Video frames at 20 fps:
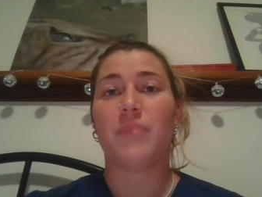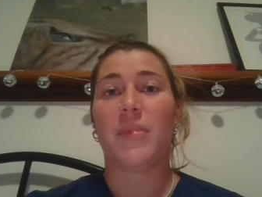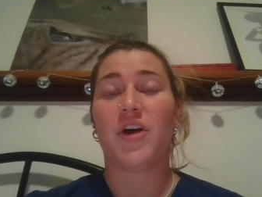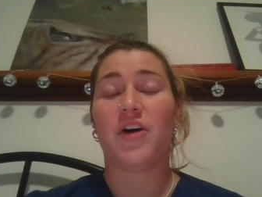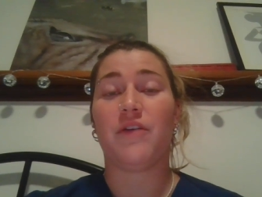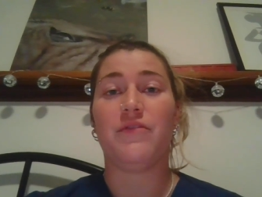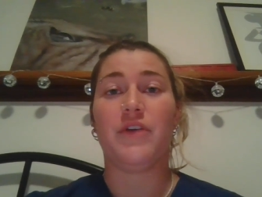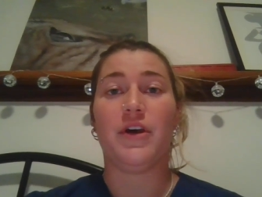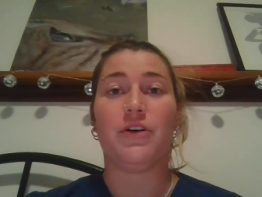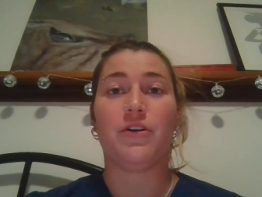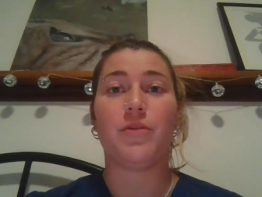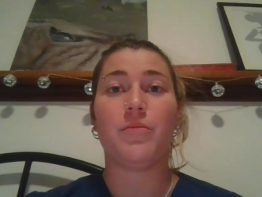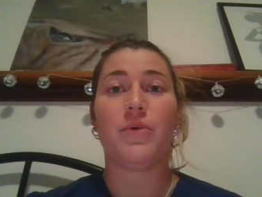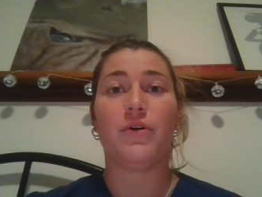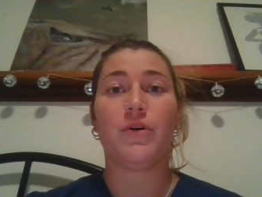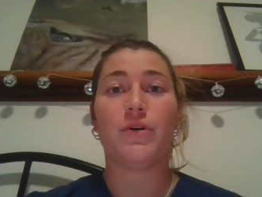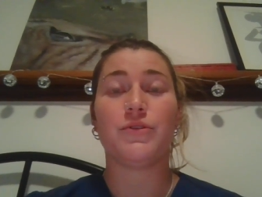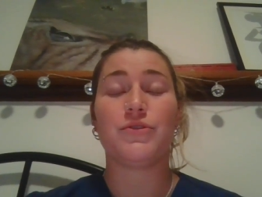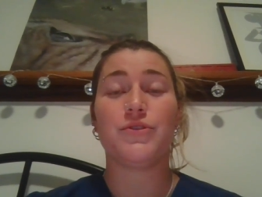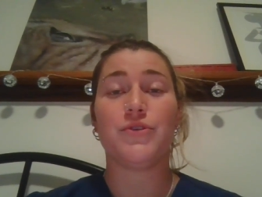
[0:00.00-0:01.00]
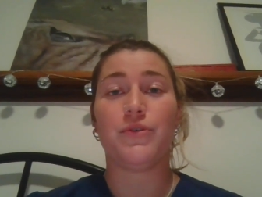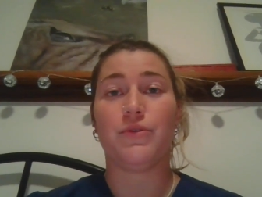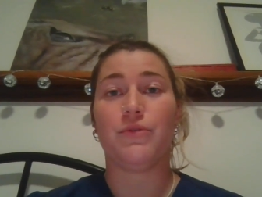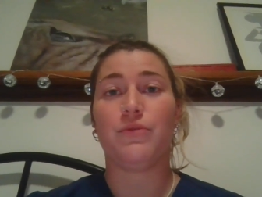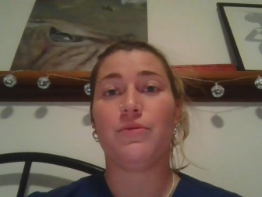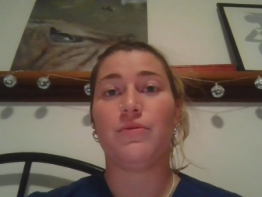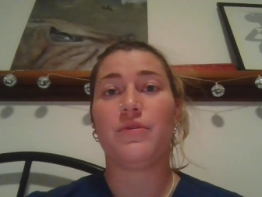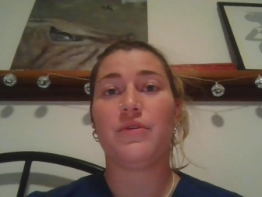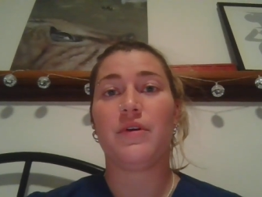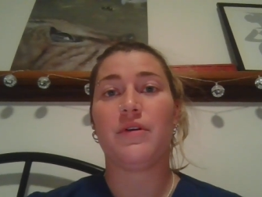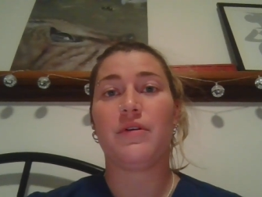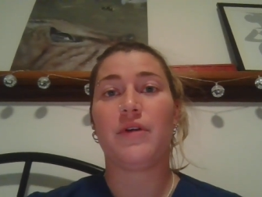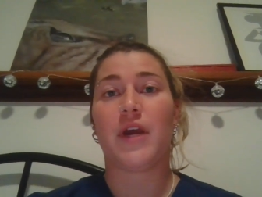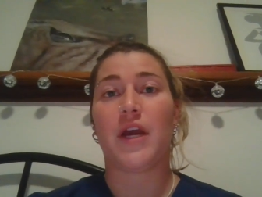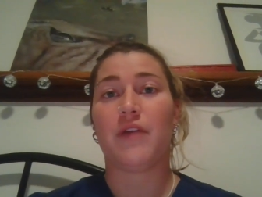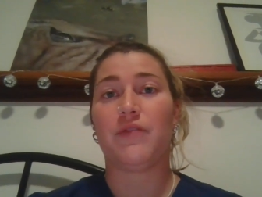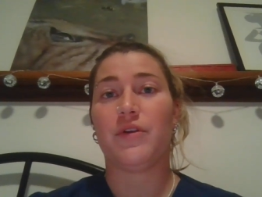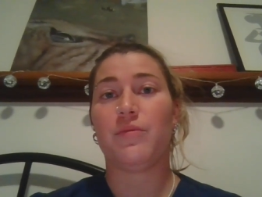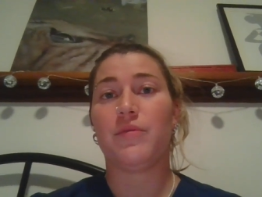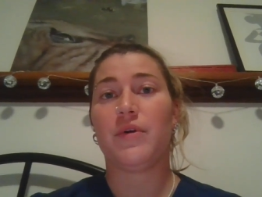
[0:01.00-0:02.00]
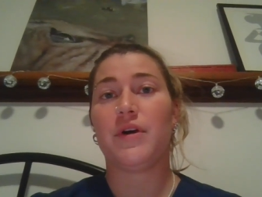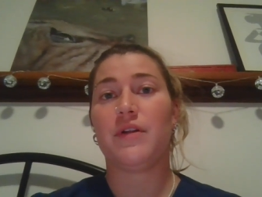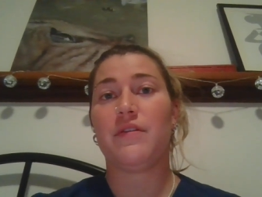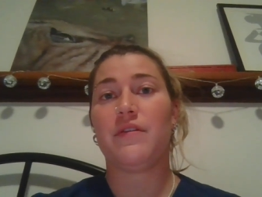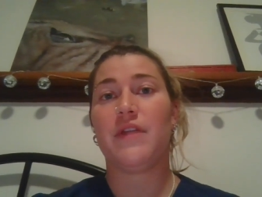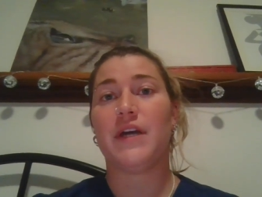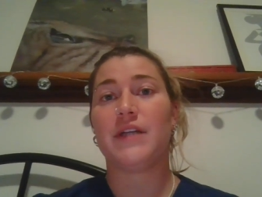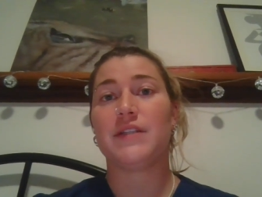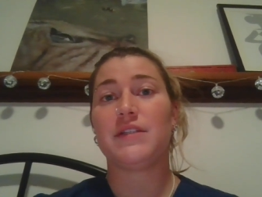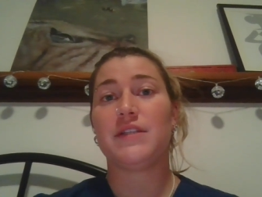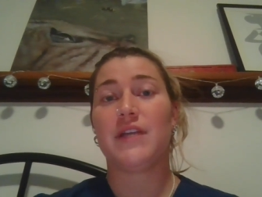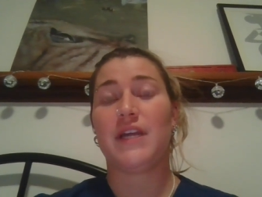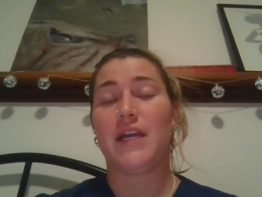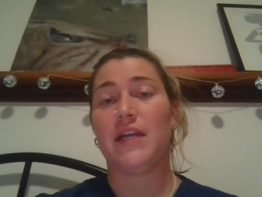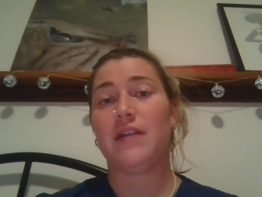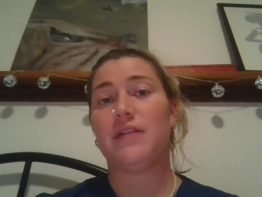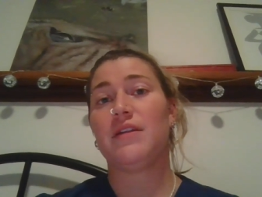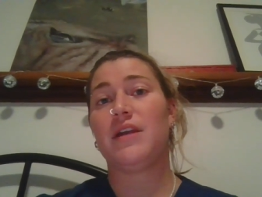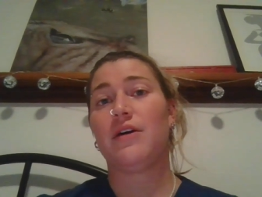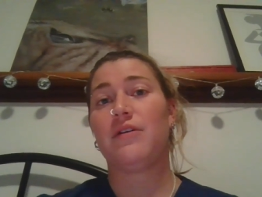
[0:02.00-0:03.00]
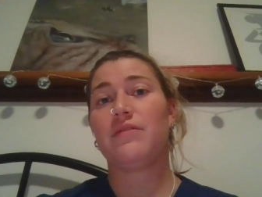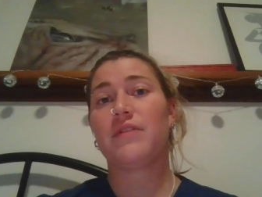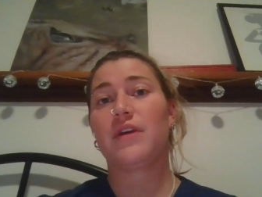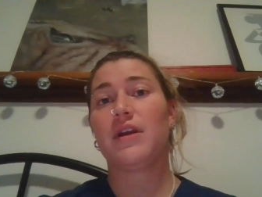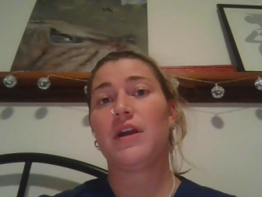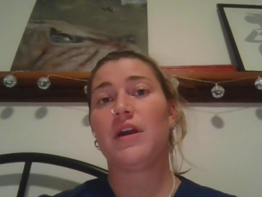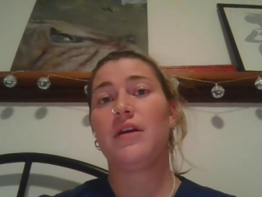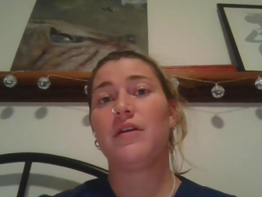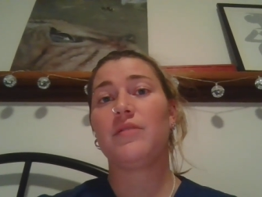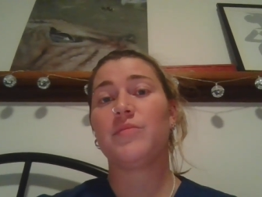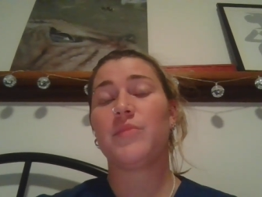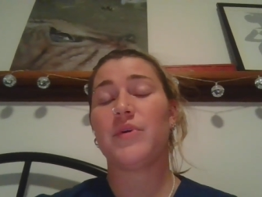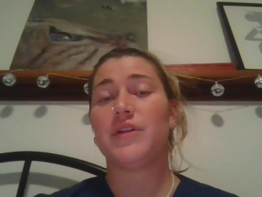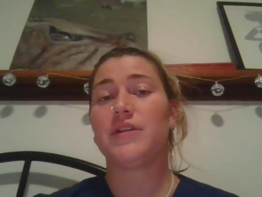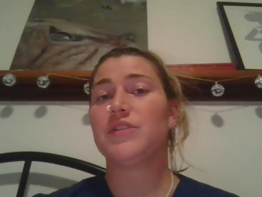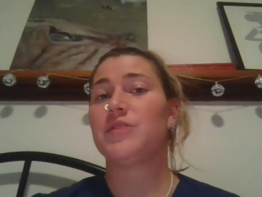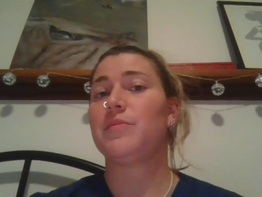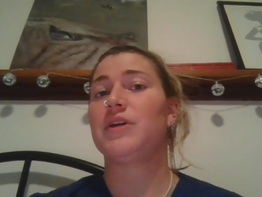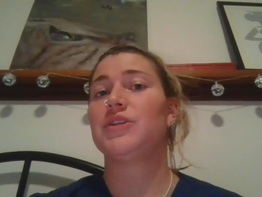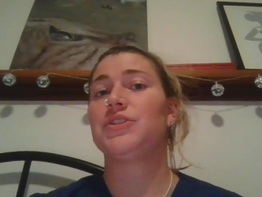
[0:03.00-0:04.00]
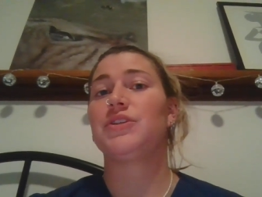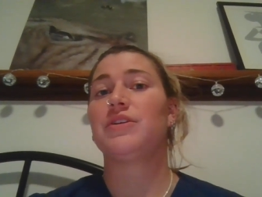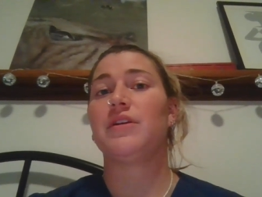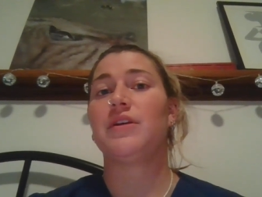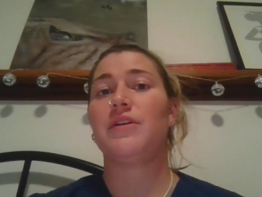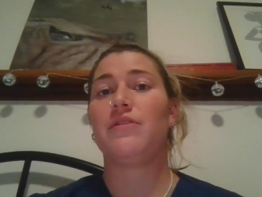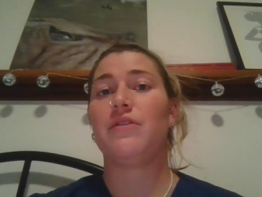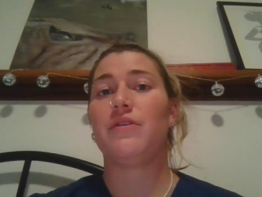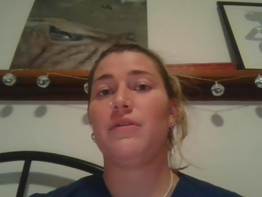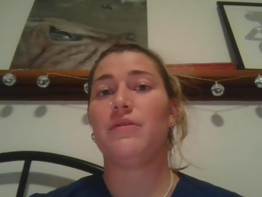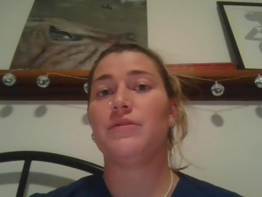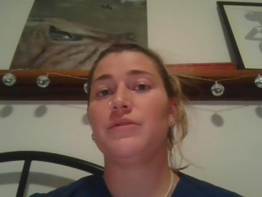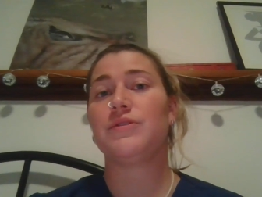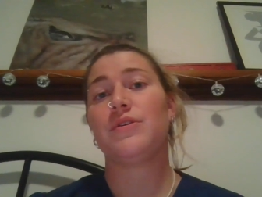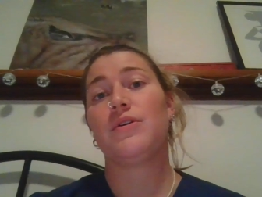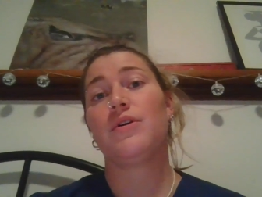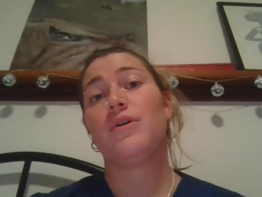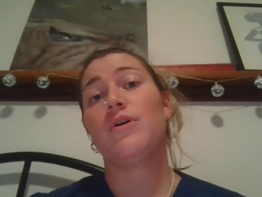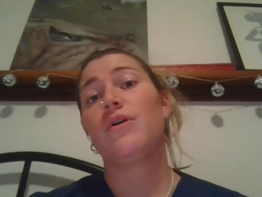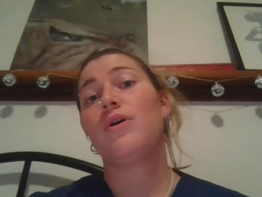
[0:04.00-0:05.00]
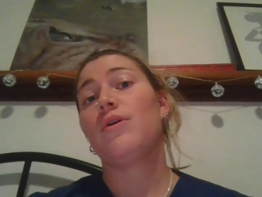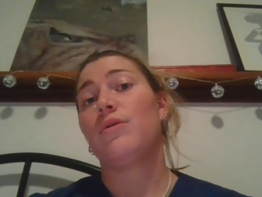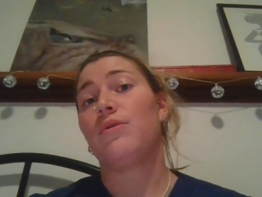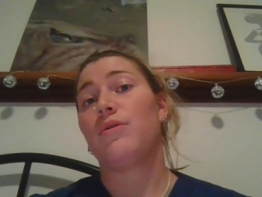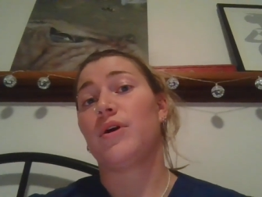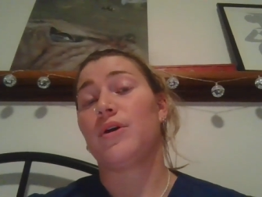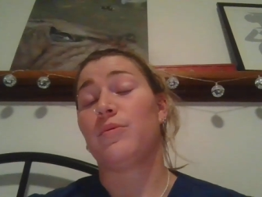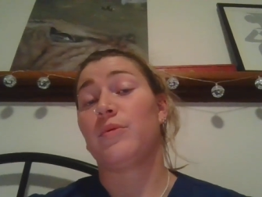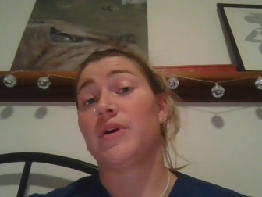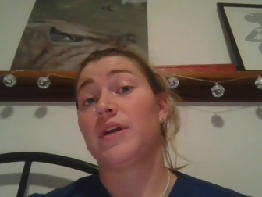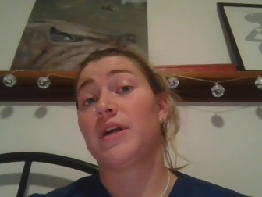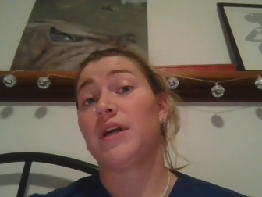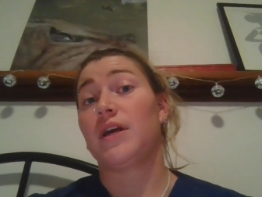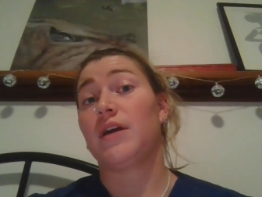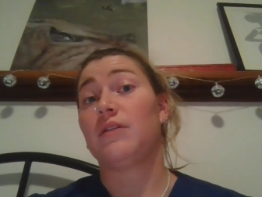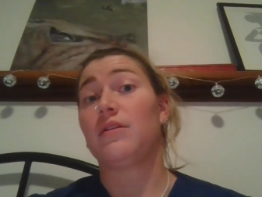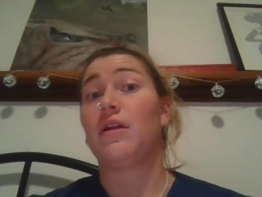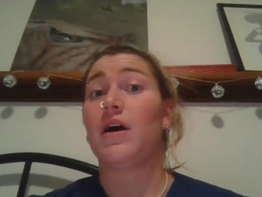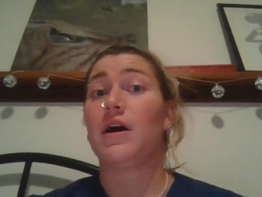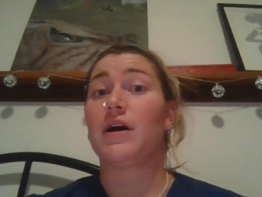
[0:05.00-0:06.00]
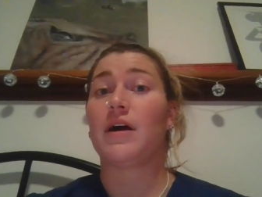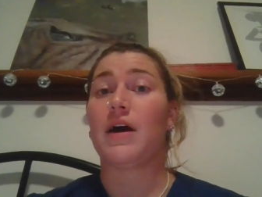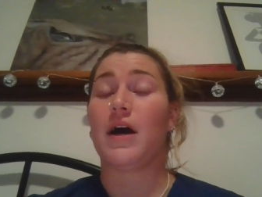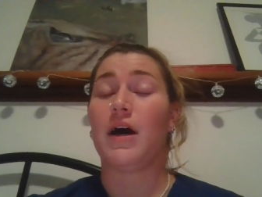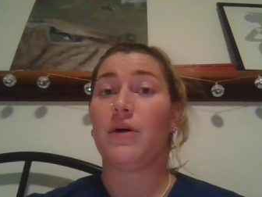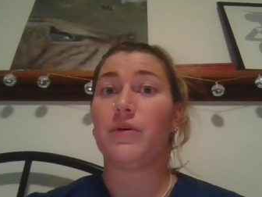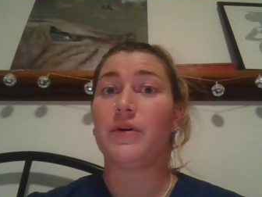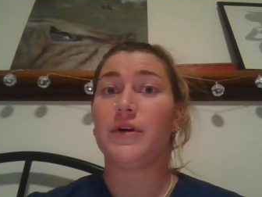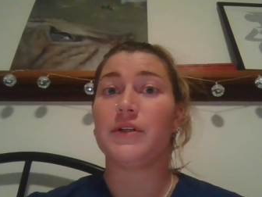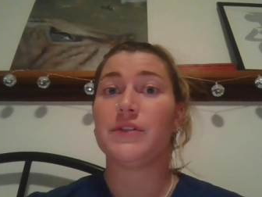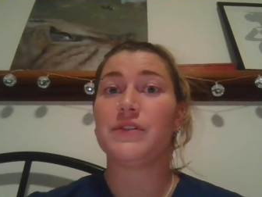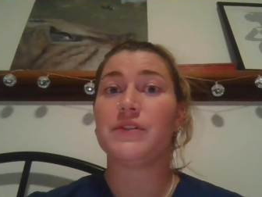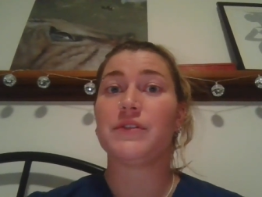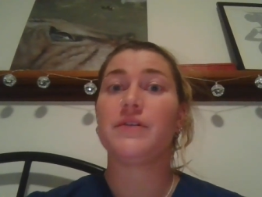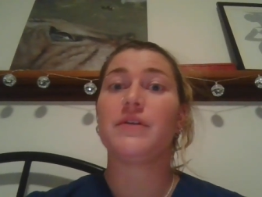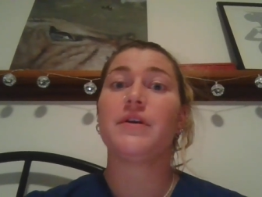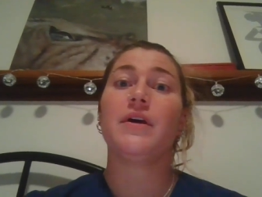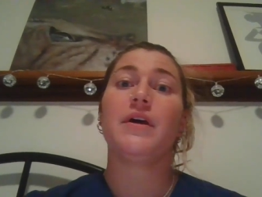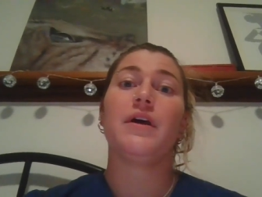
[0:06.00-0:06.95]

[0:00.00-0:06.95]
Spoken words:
available to everyone that's in healthcare, but especially those who are working long hours,